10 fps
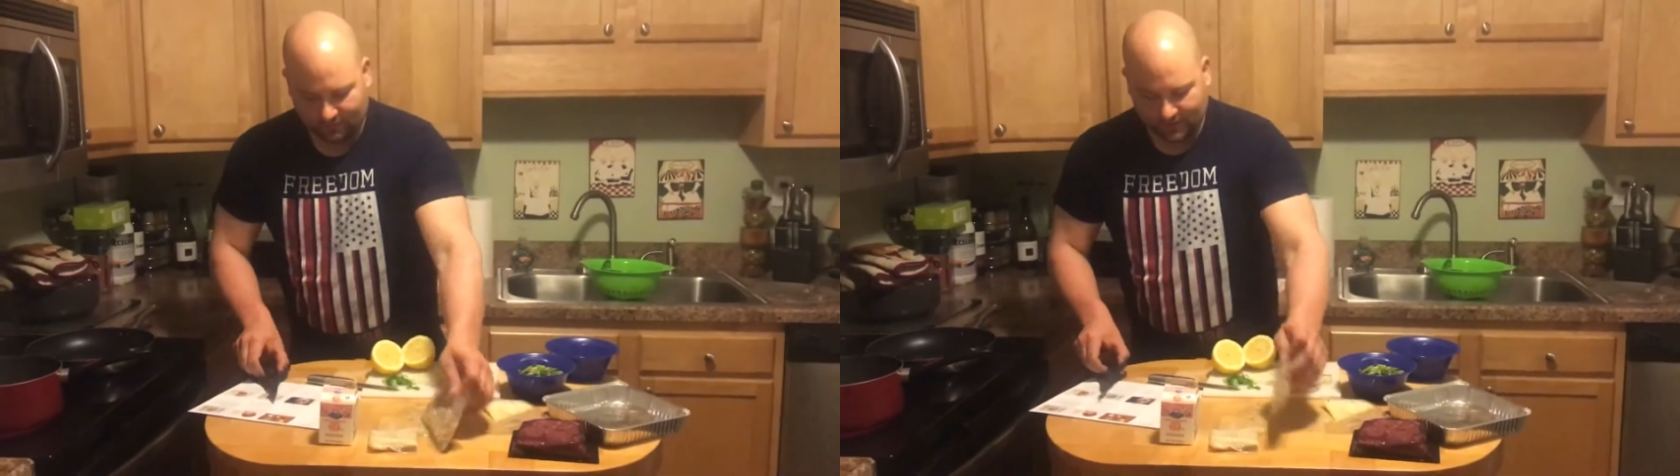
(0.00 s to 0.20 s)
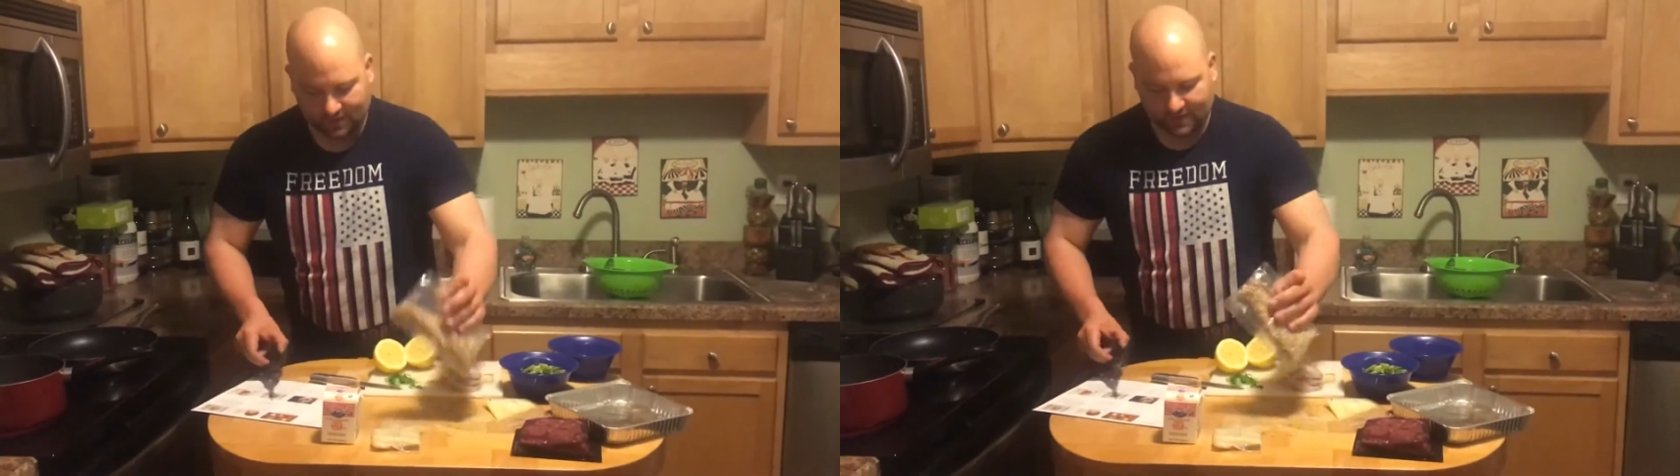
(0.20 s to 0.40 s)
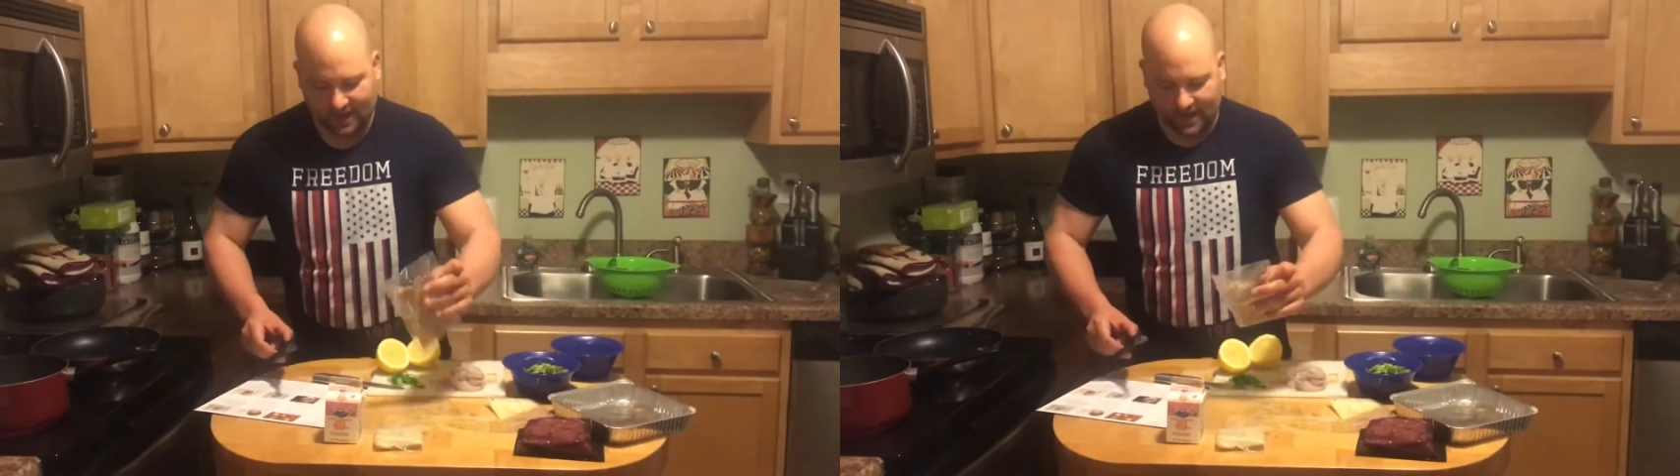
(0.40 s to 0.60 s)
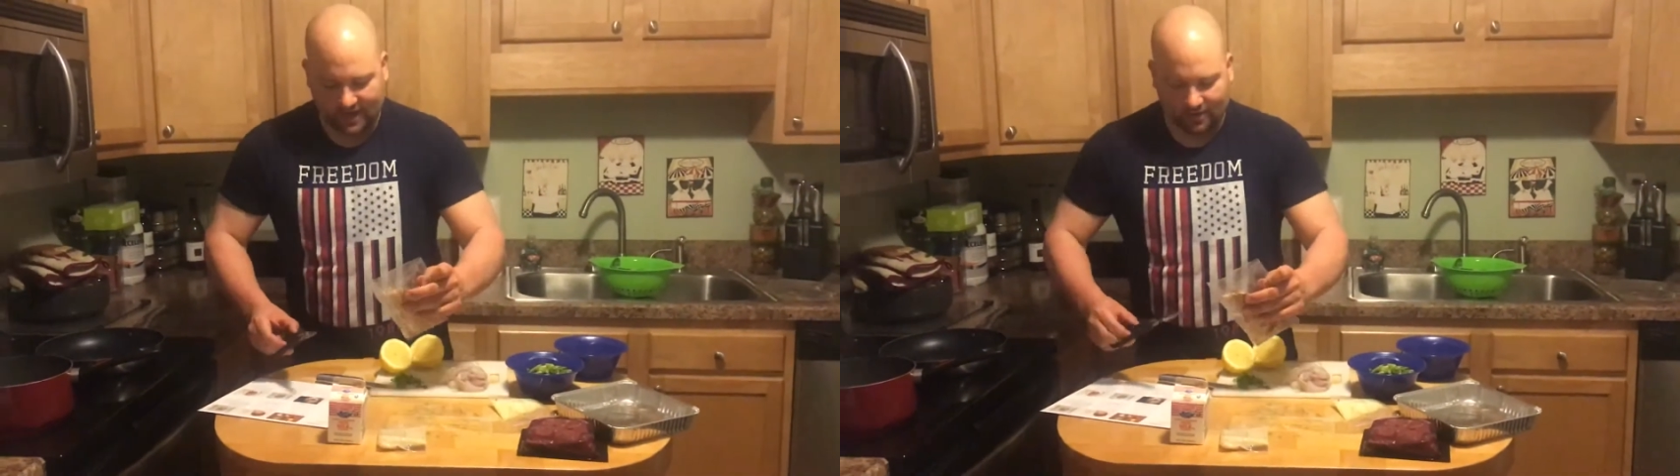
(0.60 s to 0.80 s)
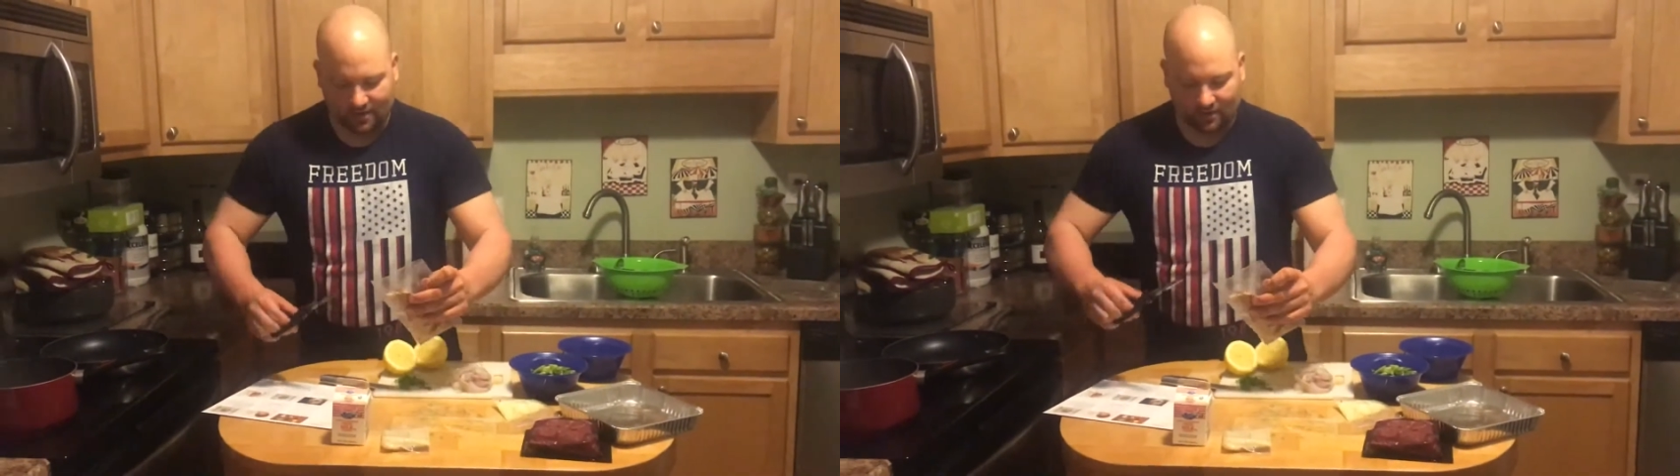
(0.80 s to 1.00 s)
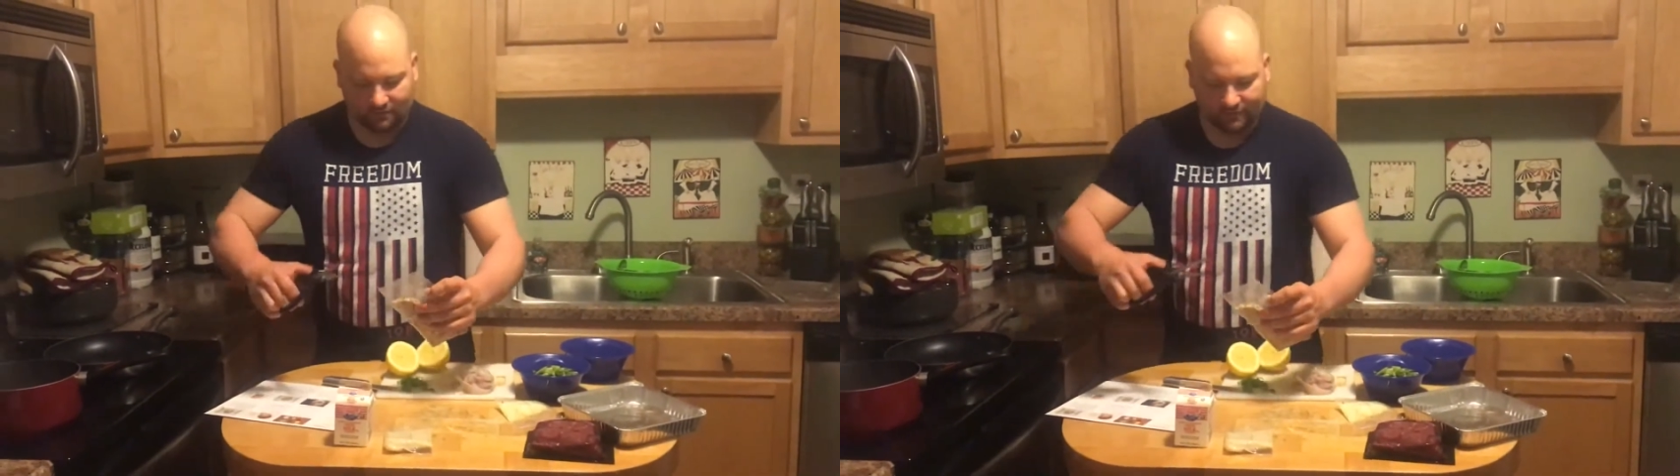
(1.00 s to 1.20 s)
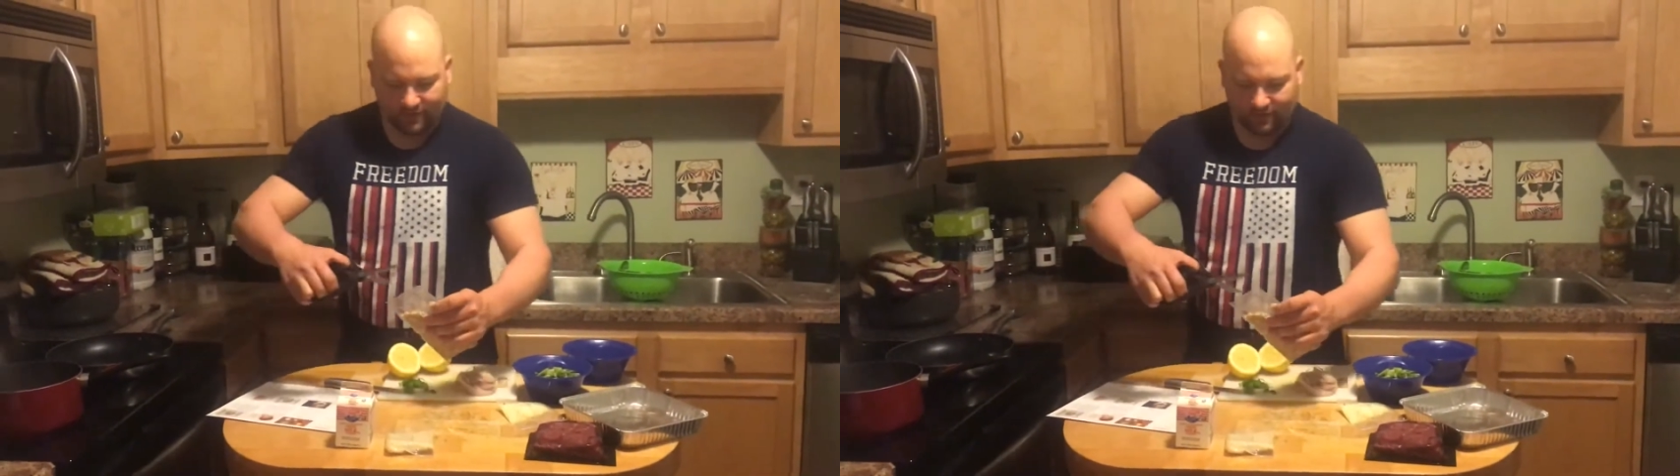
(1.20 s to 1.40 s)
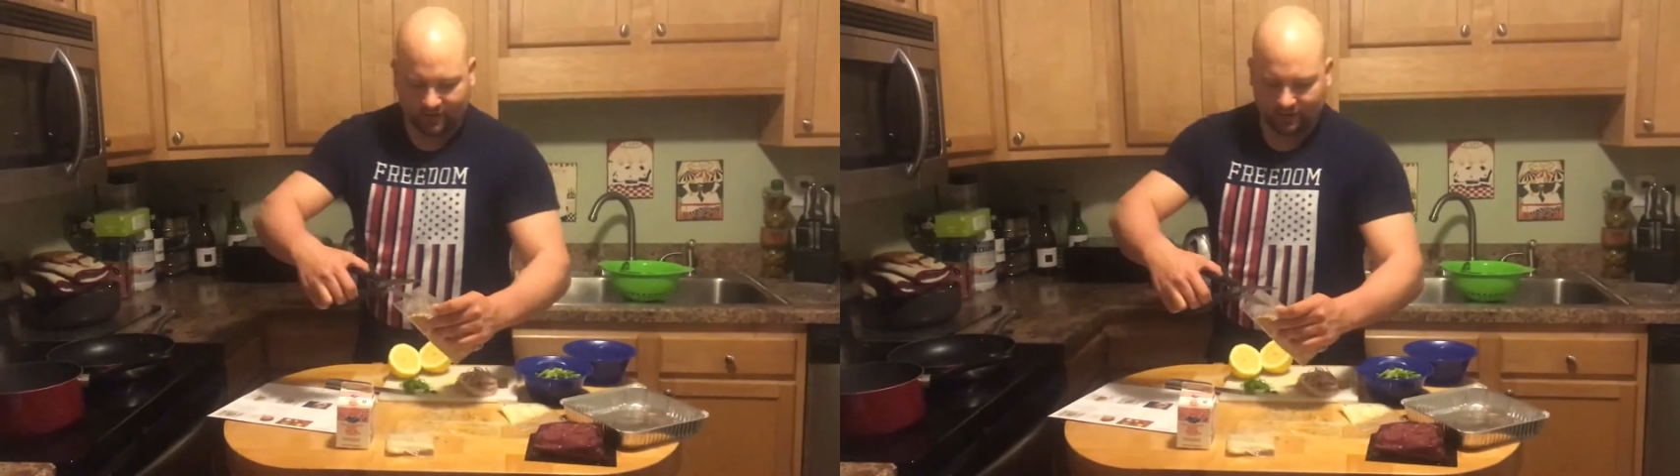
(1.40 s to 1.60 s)
we're going to add our
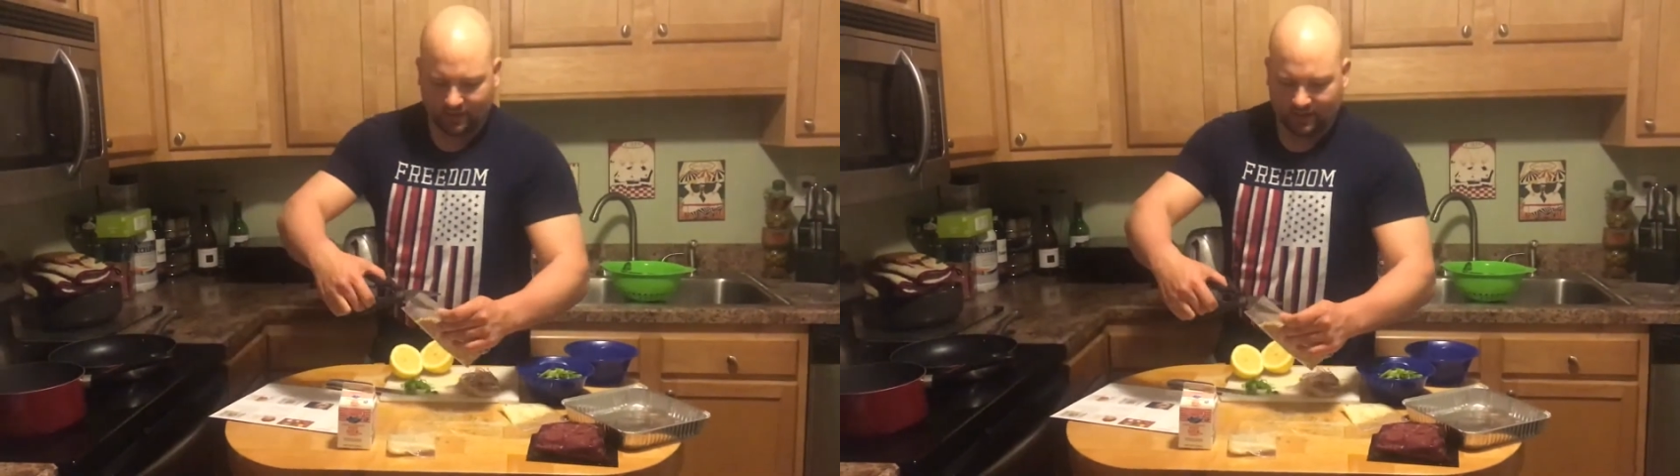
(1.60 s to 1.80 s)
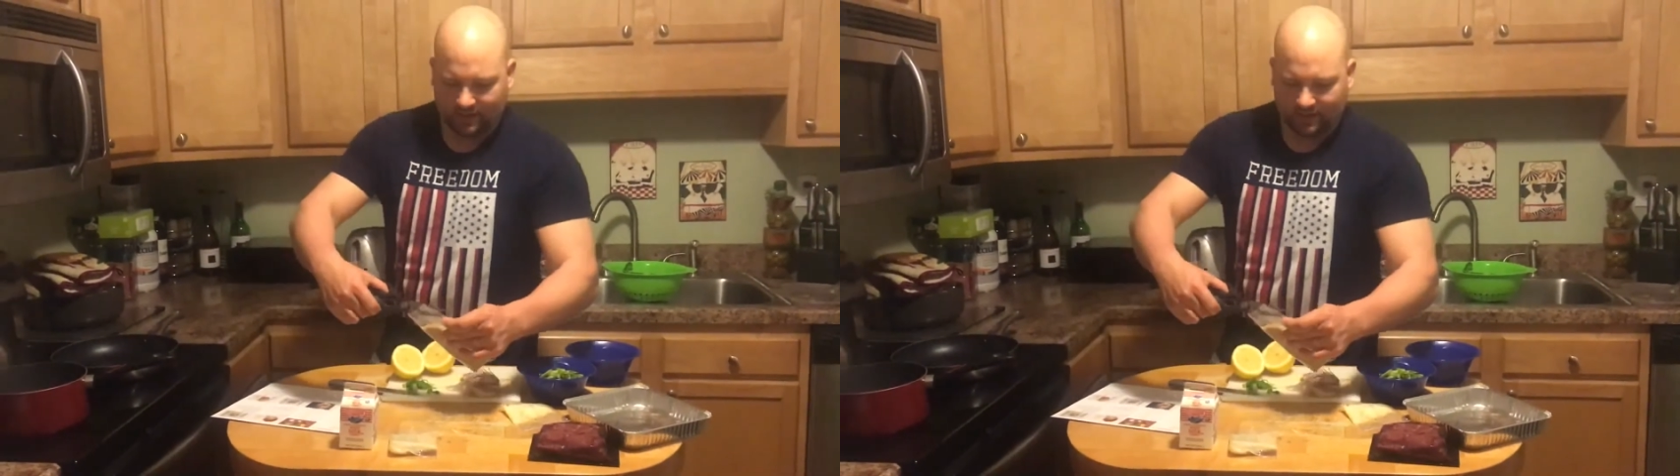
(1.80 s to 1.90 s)
farro